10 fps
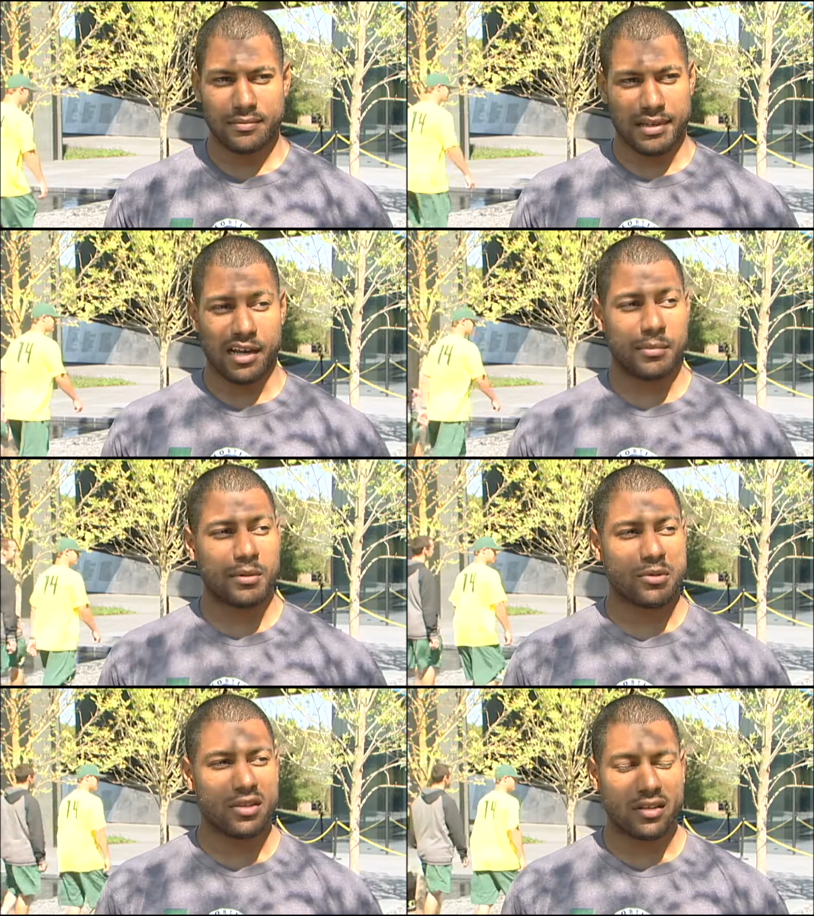I
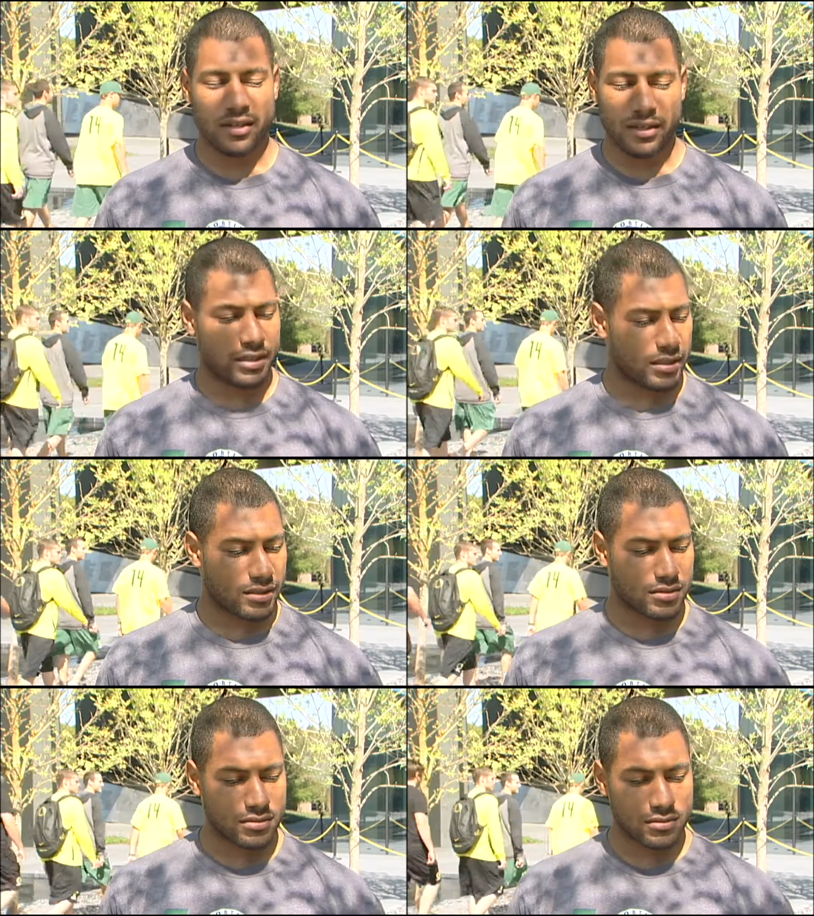remember the uh,
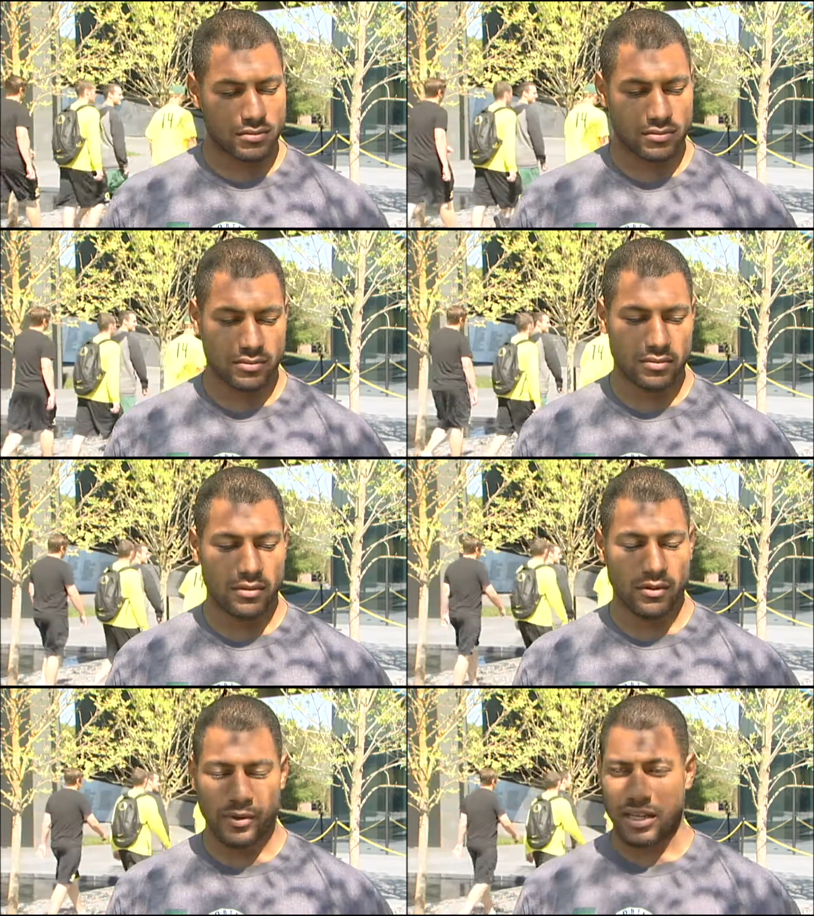
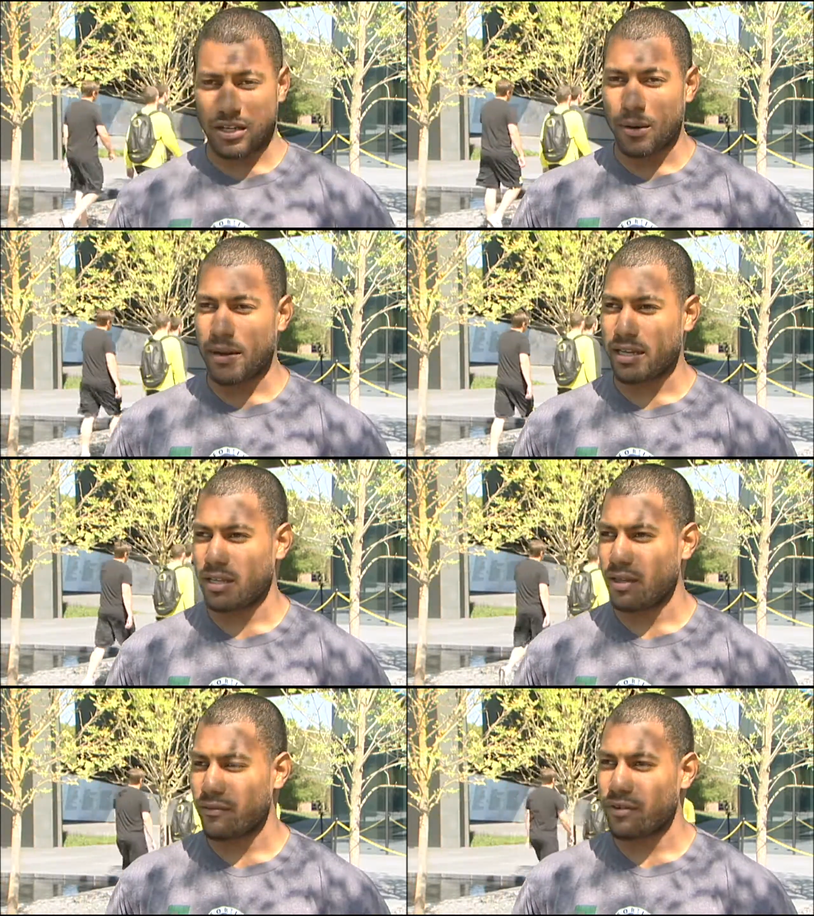we had to go back
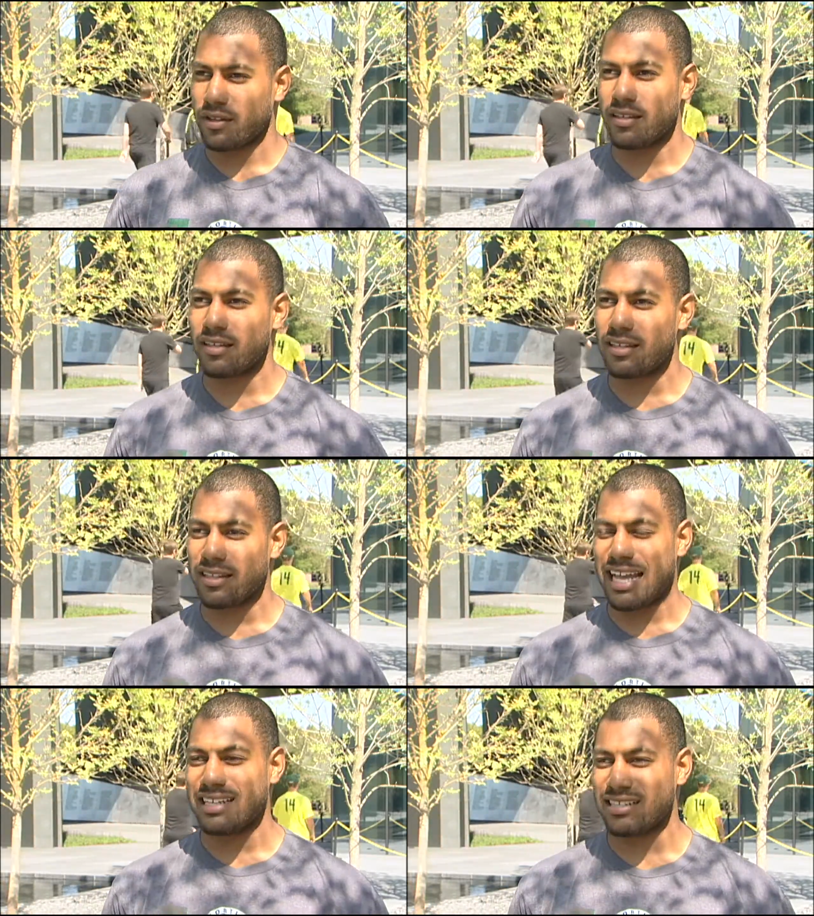in for the uh,
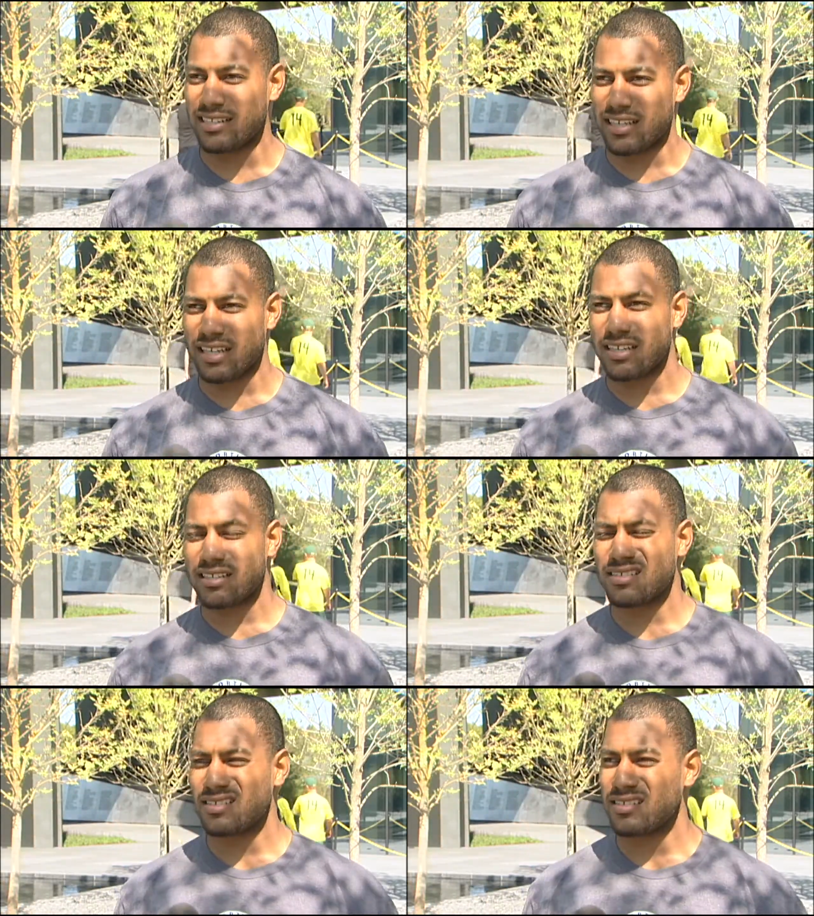lightning delay.
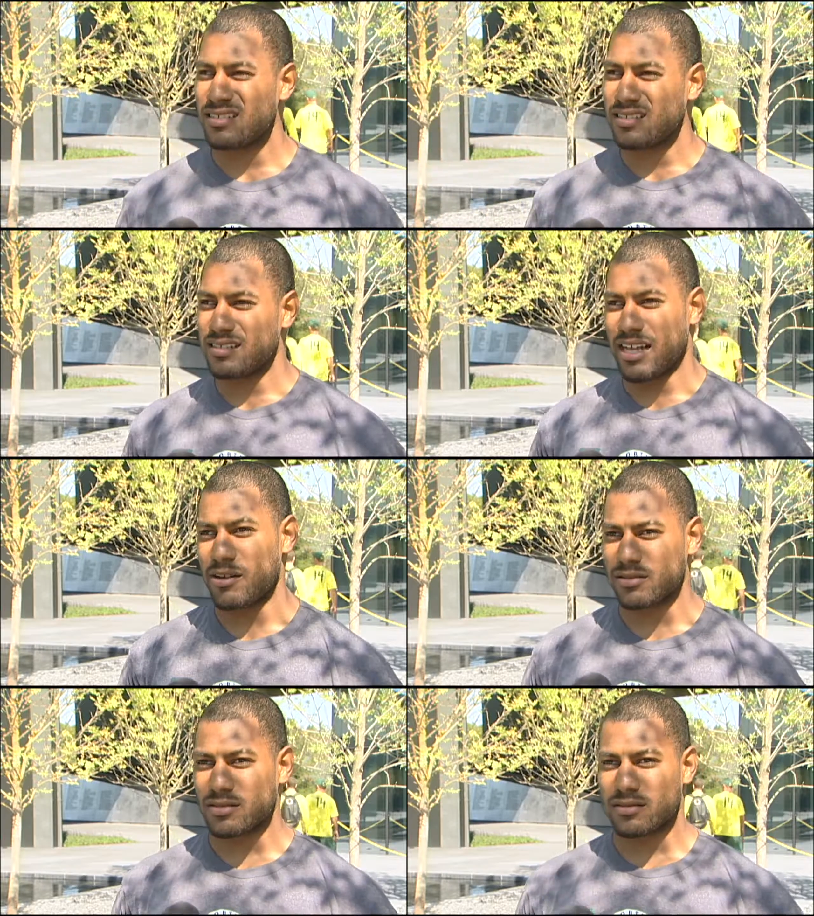That
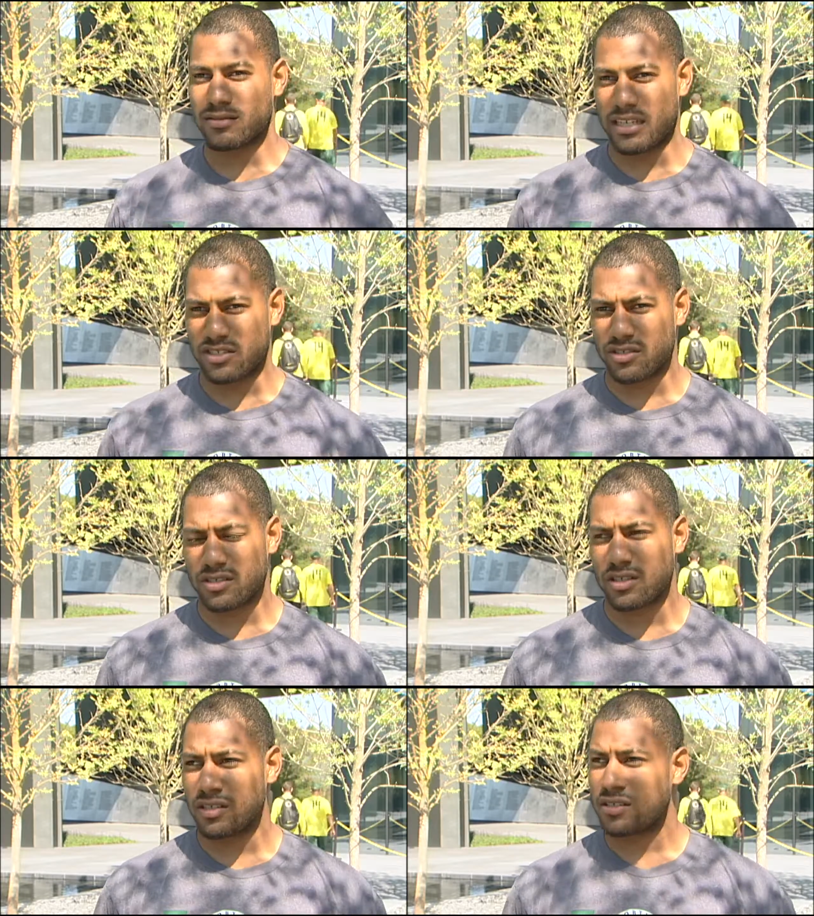was
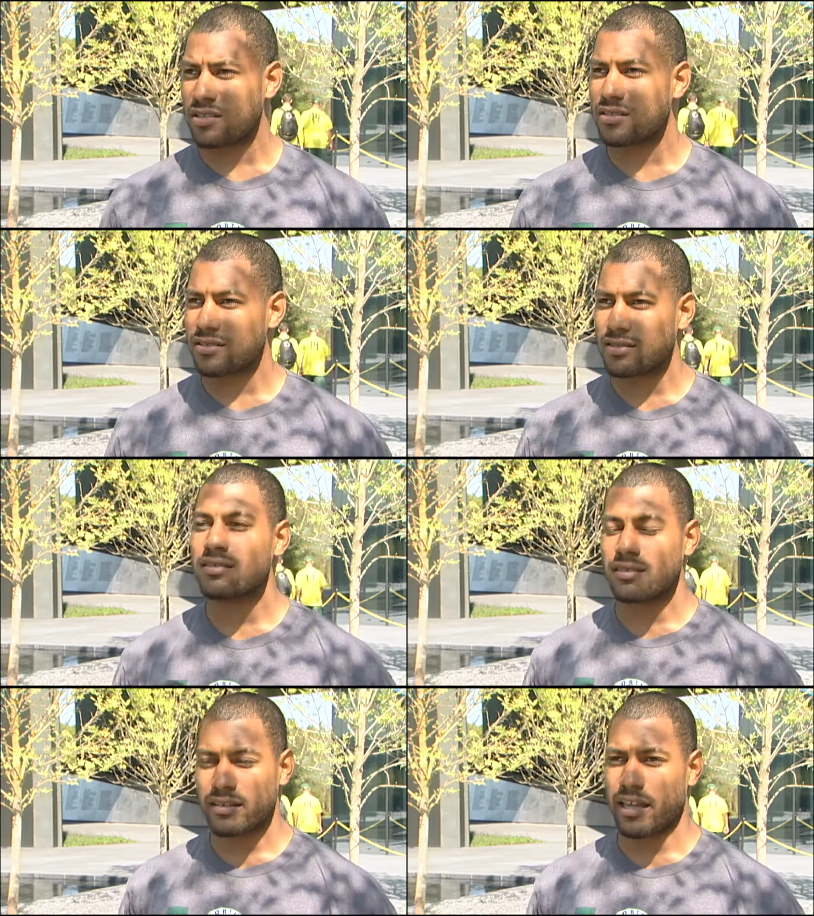interesting.
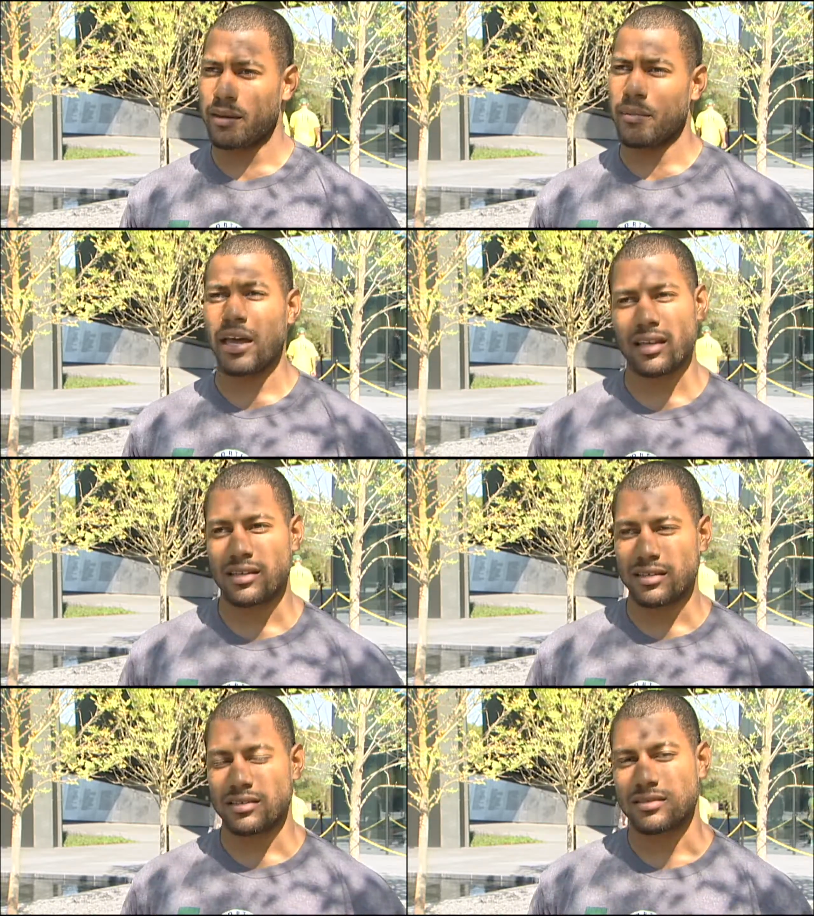Came back
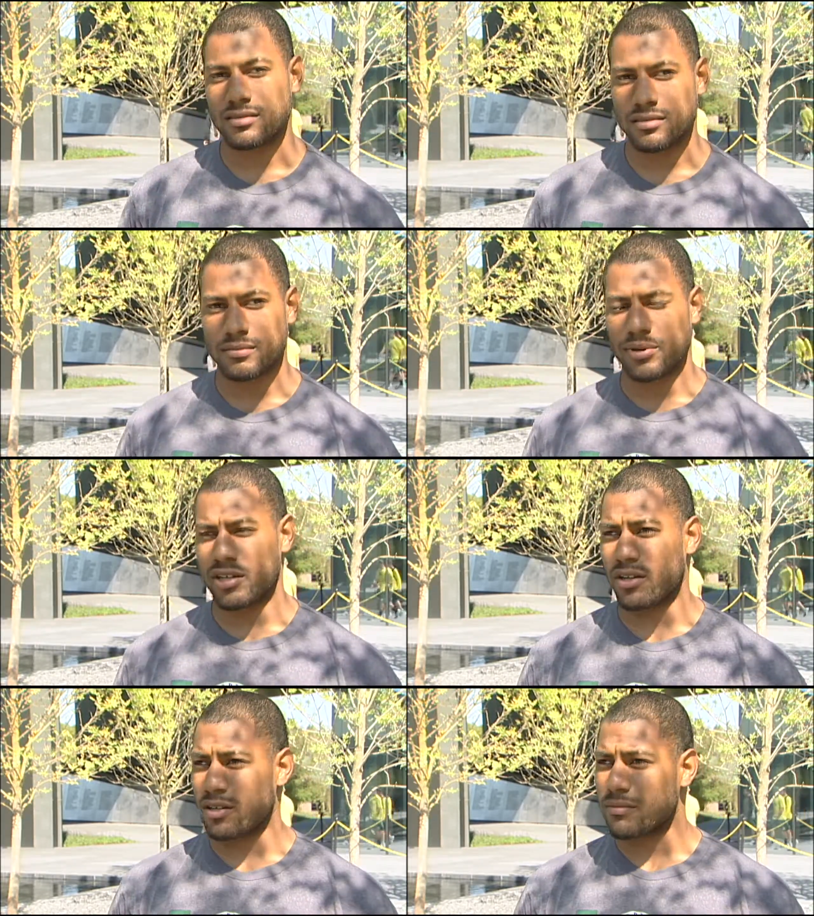and put it
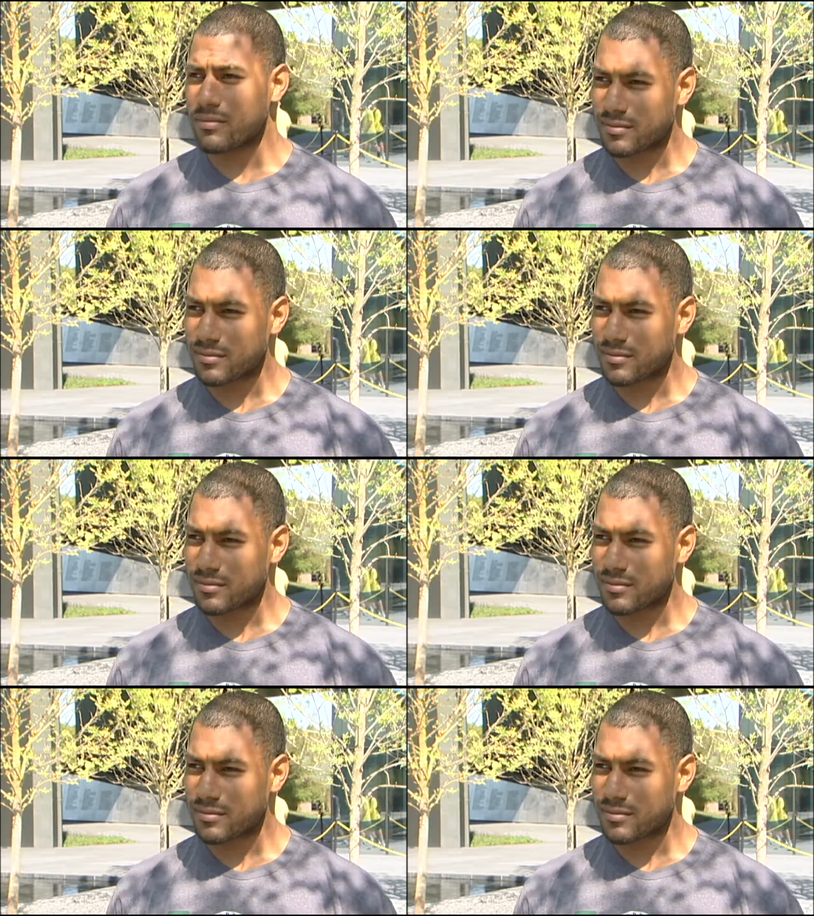on them.